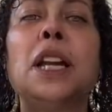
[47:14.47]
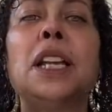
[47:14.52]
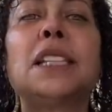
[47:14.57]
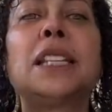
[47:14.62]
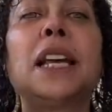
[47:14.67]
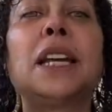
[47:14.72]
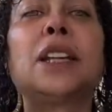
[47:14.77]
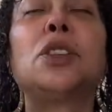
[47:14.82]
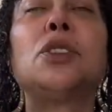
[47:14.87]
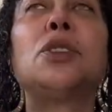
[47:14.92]

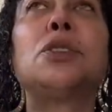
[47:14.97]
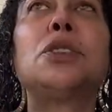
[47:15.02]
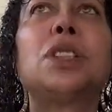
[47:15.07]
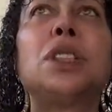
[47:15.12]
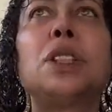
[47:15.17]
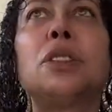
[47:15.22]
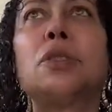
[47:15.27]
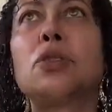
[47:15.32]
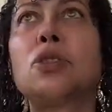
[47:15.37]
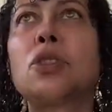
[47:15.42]
It's like you're
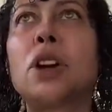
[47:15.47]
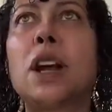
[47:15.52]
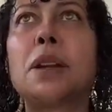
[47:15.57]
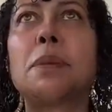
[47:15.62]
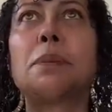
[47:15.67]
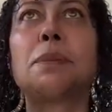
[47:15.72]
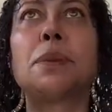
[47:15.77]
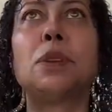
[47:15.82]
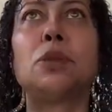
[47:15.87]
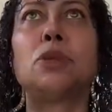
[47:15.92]
still
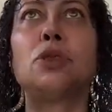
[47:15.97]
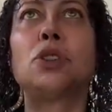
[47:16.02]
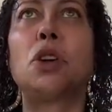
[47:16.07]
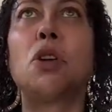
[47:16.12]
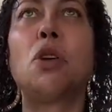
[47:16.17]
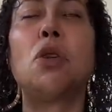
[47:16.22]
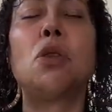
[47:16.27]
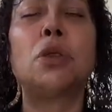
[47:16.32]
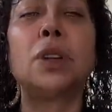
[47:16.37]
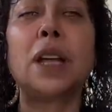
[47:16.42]
trying to build
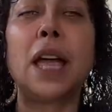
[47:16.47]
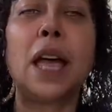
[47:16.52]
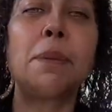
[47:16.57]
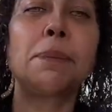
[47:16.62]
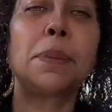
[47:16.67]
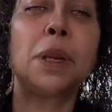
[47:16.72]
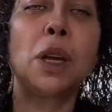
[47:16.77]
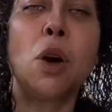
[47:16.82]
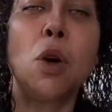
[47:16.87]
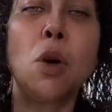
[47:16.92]
your own
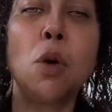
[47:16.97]
happy